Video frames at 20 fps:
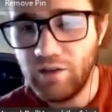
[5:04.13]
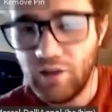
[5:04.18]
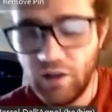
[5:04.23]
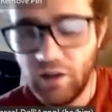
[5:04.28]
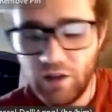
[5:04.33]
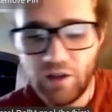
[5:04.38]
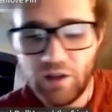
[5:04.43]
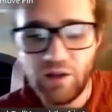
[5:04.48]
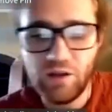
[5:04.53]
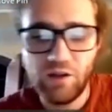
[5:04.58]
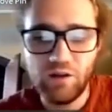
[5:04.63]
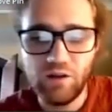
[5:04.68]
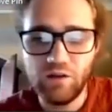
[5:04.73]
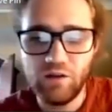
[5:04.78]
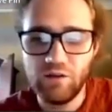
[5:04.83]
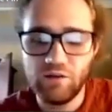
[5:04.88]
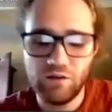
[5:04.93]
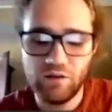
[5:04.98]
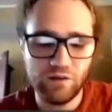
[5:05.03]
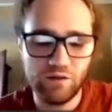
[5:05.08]
the
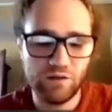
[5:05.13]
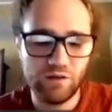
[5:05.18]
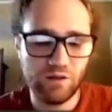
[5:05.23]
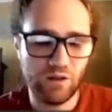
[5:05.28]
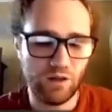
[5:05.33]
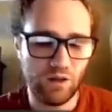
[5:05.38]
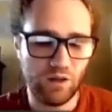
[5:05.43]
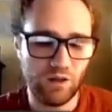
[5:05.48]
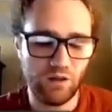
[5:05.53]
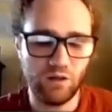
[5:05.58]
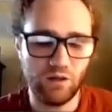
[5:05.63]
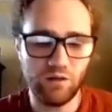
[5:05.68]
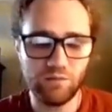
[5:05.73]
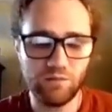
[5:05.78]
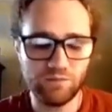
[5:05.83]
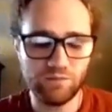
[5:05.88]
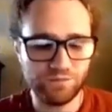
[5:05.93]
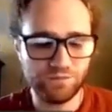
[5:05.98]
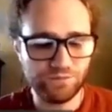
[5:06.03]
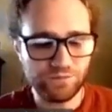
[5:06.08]

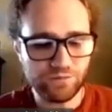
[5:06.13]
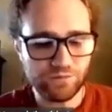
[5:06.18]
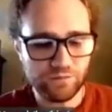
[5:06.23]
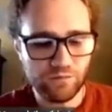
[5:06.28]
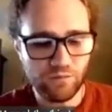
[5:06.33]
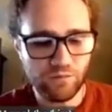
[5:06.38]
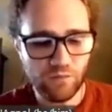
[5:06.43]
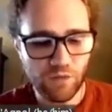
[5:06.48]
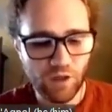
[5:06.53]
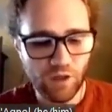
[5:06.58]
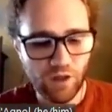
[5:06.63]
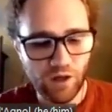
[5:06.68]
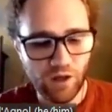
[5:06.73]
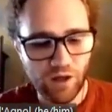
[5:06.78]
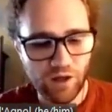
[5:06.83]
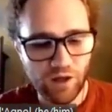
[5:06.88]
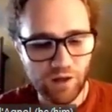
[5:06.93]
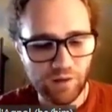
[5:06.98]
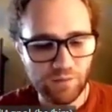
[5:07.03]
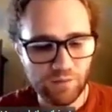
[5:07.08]
the
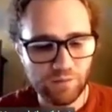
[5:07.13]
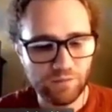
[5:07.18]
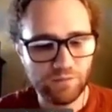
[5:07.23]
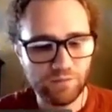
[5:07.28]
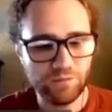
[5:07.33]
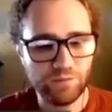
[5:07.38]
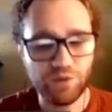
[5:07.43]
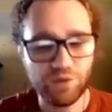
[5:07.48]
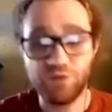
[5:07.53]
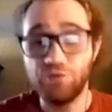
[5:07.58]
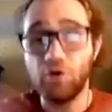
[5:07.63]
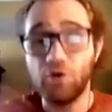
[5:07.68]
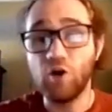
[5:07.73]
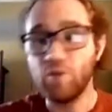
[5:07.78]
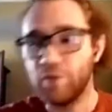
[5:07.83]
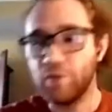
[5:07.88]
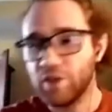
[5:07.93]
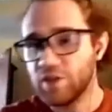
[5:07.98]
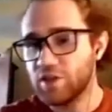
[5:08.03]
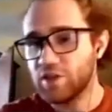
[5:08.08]
um,
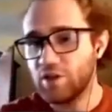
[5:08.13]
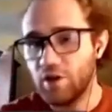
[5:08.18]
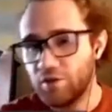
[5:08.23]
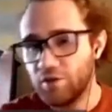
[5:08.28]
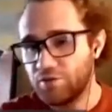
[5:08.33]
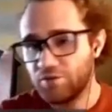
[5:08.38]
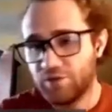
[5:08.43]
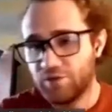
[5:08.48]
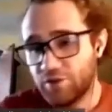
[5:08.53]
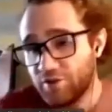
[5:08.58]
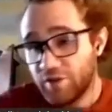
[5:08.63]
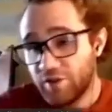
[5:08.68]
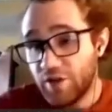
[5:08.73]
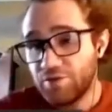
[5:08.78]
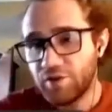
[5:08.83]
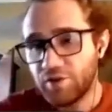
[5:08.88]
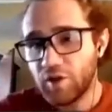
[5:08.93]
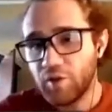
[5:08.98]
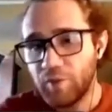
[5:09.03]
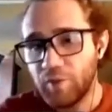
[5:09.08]
performance of sort of
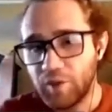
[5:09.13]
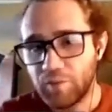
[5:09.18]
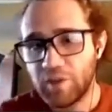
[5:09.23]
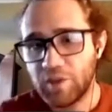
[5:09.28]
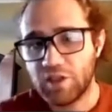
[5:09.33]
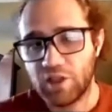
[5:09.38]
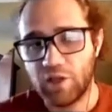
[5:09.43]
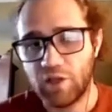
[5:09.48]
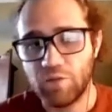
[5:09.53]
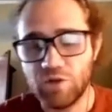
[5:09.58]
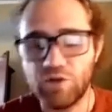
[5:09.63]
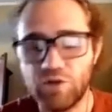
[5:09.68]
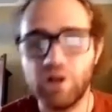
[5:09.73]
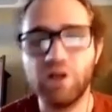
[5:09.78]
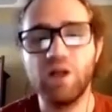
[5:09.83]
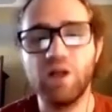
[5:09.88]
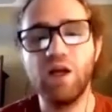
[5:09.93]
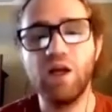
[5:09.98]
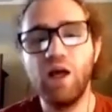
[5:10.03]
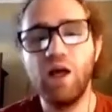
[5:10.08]
different commitment schemes,
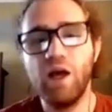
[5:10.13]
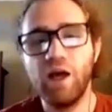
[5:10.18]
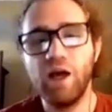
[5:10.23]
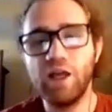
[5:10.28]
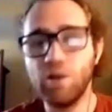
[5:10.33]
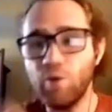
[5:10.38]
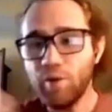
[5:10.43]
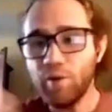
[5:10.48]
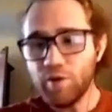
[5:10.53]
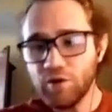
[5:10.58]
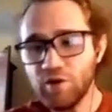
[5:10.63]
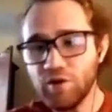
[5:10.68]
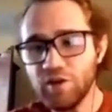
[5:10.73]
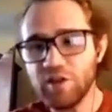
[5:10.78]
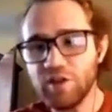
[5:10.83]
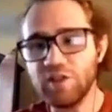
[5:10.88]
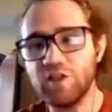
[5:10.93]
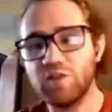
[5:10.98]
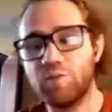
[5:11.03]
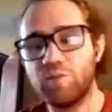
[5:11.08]
right? And the way we do
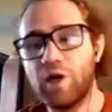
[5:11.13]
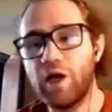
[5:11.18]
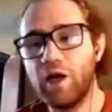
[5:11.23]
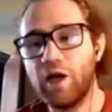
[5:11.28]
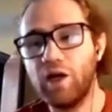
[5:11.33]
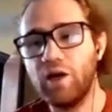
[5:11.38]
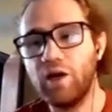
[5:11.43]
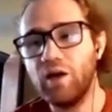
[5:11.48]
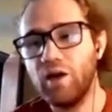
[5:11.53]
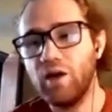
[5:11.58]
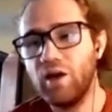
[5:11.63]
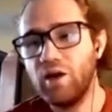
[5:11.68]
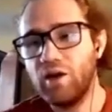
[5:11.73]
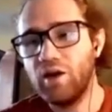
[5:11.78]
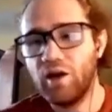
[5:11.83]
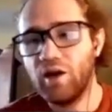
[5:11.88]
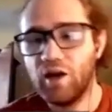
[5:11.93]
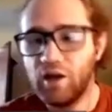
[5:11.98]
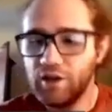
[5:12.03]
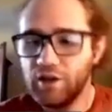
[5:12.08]
this is by
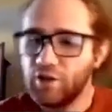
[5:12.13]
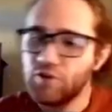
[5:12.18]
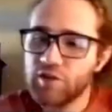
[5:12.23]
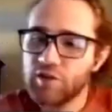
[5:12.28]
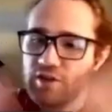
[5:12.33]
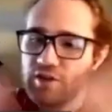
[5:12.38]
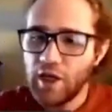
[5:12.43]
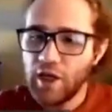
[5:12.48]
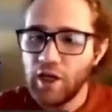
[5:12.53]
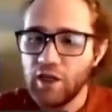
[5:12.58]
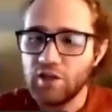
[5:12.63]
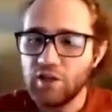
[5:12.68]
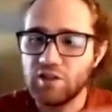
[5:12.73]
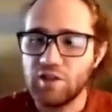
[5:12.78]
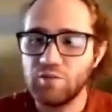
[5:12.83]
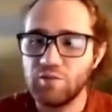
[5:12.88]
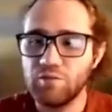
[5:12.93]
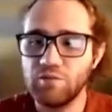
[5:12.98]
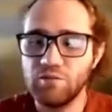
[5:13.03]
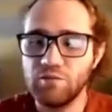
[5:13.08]
uh, you know, stating
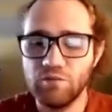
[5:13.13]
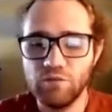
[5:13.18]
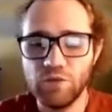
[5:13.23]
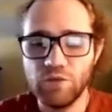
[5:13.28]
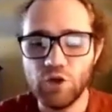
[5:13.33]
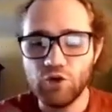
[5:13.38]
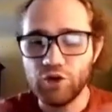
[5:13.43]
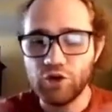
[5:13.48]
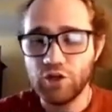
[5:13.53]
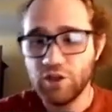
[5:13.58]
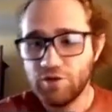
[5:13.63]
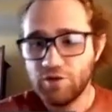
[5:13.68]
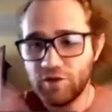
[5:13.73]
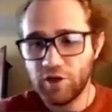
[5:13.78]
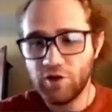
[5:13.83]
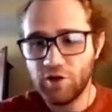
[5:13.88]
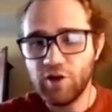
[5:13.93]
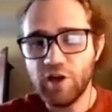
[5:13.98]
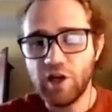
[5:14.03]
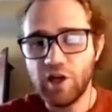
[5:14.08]
some notions of
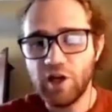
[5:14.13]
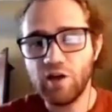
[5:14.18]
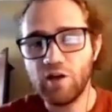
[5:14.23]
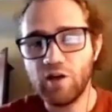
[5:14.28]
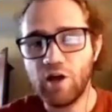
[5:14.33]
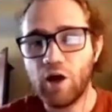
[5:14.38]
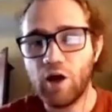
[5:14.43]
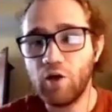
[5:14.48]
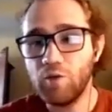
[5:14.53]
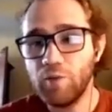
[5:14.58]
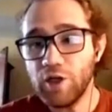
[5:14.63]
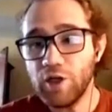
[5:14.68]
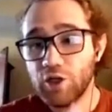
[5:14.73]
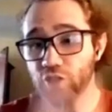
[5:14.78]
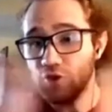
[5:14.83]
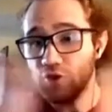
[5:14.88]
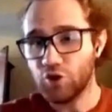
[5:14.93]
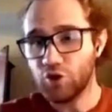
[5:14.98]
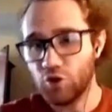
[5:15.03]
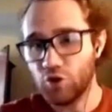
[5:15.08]
security. I'll
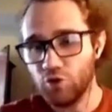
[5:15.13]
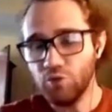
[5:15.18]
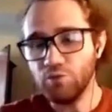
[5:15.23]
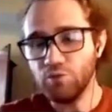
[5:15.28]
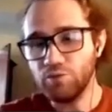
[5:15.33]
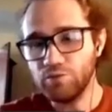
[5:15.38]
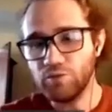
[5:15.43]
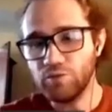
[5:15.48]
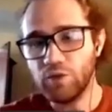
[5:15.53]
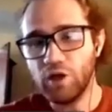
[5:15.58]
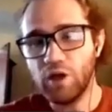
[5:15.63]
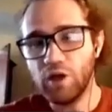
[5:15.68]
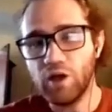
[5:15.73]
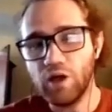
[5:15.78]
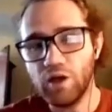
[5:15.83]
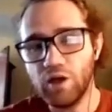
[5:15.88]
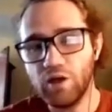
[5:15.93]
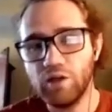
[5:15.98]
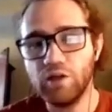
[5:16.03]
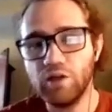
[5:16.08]
mention two uh,
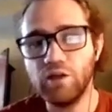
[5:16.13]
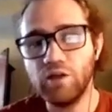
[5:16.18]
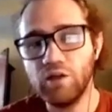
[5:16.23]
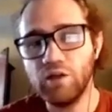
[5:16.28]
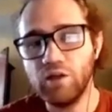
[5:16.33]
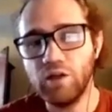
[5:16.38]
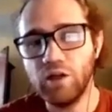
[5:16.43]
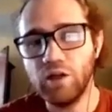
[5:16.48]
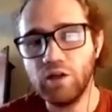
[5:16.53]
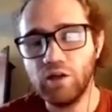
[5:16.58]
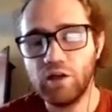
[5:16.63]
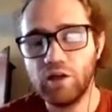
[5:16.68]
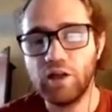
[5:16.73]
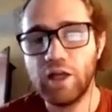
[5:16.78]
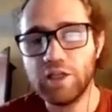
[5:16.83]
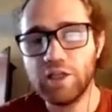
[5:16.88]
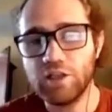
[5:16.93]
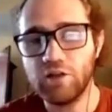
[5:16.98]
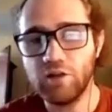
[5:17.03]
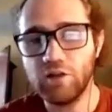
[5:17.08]
in in the
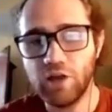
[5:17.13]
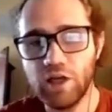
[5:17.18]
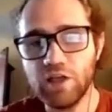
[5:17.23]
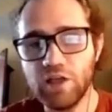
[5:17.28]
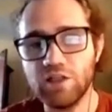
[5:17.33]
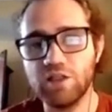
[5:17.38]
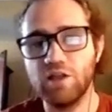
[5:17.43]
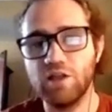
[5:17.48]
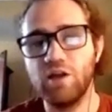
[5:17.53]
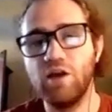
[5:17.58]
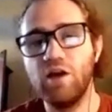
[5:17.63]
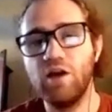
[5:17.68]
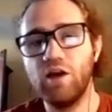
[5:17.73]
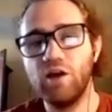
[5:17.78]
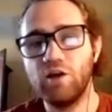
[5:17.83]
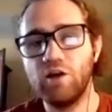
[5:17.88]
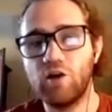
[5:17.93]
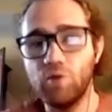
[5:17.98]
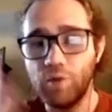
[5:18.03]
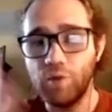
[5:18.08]
classical case
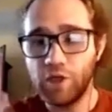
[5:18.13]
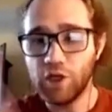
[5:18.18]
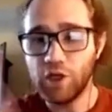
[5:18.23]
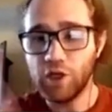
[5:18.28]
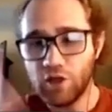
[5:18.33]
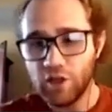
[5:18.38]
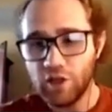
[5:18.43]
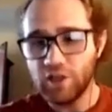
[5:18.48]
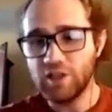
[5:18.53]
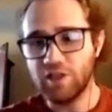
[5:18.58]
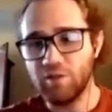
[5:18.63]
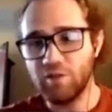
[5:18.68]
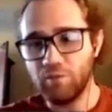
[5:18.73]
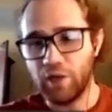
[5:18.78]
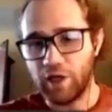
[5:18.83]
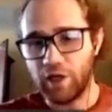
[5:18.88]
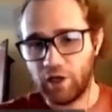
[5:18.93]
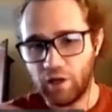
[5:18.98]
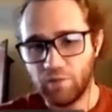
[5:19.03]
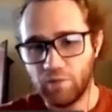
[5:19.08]
computational and sum
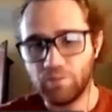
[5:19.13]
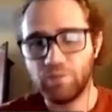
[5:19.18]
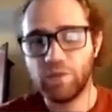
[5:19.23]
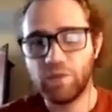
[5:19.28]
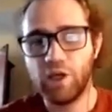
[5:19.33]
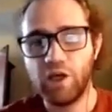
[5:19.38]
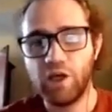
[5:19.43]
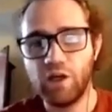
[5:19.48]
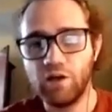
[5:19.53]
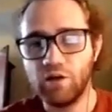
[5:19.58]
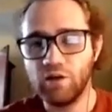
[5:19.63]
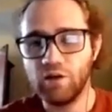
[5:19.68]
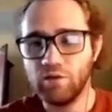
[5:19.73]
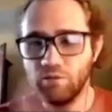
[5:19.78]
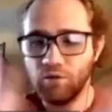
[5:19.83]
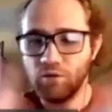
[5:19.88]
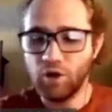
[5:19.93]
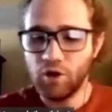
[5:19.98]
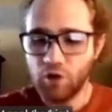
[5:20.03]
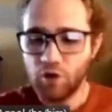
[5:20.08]
binding. And
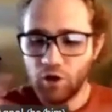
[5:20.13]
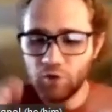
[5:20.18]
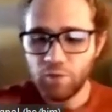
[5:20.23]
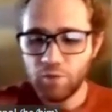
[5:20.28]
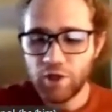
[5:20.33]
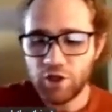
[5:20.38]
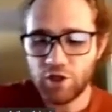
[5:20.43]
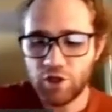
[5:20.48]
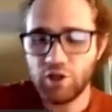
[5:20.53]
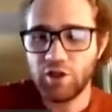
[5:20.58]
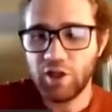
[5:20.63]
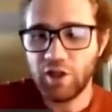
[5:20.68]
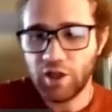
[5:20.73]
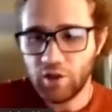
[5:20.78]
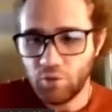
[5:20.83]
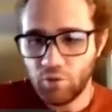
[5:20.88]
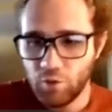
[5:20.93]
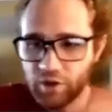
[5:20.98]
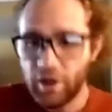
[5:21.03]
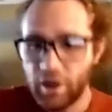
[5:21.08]
I'll, I'll mention like
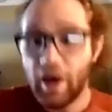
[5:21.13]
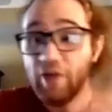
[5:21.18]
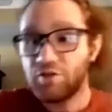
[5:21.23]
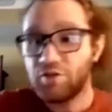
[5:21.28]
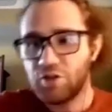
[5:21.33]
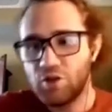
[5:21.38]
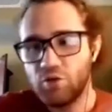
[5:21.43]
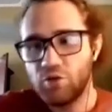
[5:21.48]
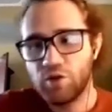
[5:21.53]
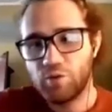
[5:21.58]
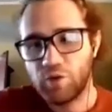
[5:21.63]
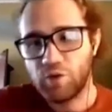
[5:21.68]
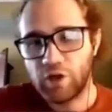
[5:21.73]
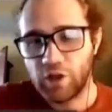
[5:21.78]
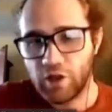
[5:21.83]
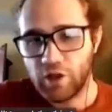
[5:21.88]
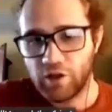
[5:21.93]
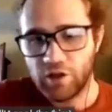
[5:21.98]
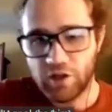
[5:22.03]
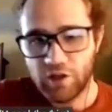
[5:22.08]
what they have to do with one
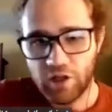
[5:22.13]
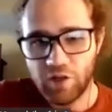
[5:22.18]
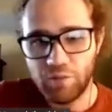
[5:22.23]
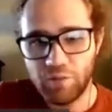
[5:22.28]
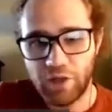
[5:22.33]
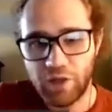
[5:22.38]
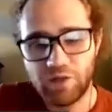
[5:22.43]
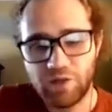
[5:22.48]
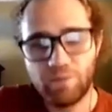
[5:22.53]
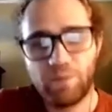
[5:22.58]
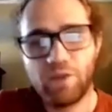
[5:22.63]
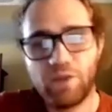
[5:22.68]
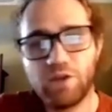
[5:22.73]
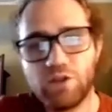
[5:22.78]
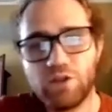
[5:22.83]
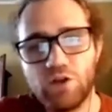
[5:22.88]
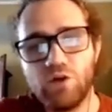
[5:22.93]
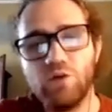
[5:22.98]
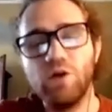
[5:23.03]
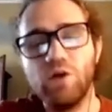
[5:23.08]
another in a bit.
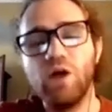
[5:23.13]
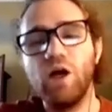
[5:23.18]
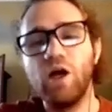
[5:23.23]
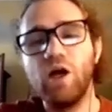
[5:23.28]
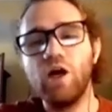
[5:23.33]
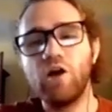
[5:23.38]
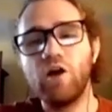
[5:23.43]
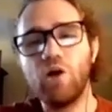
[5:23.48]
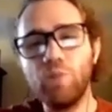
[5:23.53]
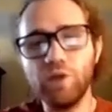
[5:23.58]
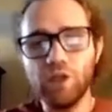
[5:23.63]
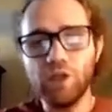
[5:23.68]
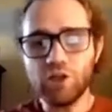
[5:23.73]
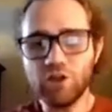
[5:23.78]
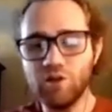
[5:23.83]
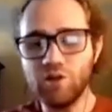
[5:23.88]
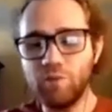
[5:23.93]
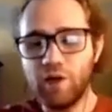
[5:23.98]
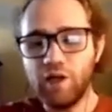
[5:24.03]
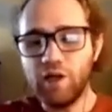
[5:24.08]
So
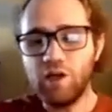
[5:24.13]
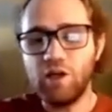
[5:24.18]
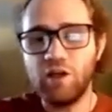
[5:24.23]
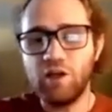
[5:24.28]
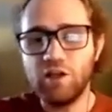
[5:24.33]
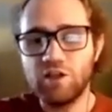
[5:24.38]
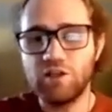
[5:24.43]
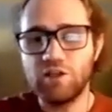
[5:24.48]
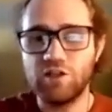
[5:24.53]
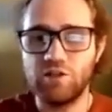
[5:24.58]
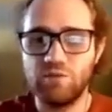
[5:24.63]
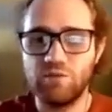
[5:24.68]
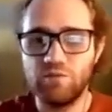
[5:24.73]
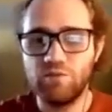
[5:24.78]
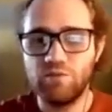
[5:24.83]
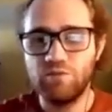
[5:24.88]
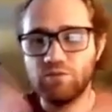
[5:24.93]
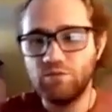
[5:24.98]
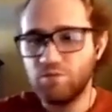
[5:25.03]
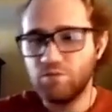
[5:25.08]
computational binding is
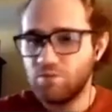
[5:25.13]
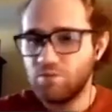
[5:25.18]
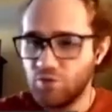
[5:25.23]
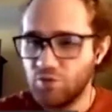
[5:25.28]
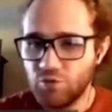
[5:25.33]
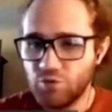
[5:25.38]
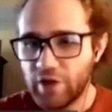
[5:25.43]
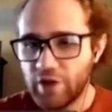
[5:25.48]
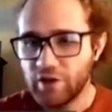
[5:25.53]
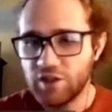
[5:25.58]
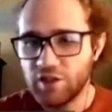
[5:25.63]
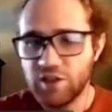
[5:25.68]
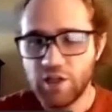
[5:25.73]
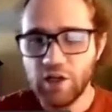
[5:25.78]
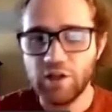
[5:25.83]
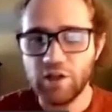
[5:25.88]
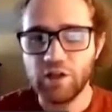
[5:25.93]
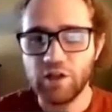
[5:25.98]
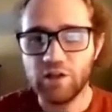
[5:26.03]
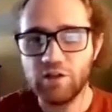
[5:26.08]
rather
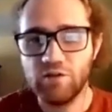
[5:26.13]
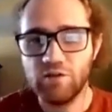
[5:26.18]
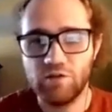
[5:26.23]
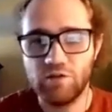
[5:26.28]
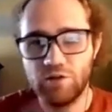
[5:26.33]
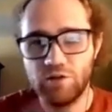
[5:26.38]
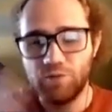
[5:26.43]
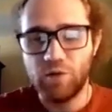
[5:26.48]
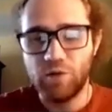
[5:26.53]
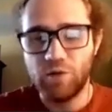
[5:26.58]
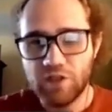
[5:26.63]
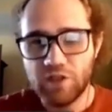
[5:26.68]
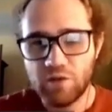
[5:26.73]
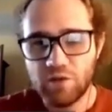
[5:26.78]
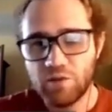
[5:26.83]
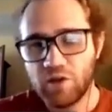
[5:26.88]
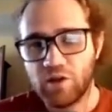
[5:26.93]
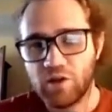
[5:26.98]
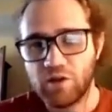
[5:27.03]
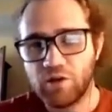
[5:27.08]
standard. It's probably
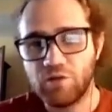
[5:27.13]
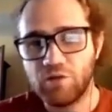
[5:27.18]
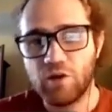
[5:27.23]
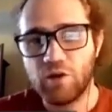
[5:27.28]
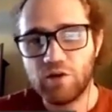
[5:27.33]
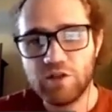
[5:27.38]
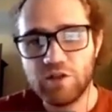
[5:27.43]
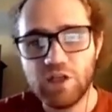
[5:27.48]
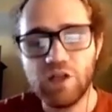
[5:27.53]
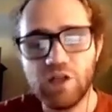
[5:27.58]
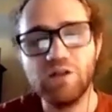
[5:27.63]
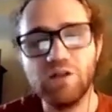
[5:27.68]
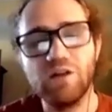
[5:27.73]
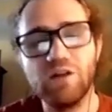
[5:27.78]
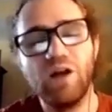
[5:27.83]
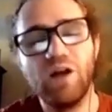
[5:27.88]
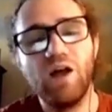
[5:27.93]
something that you've all seen.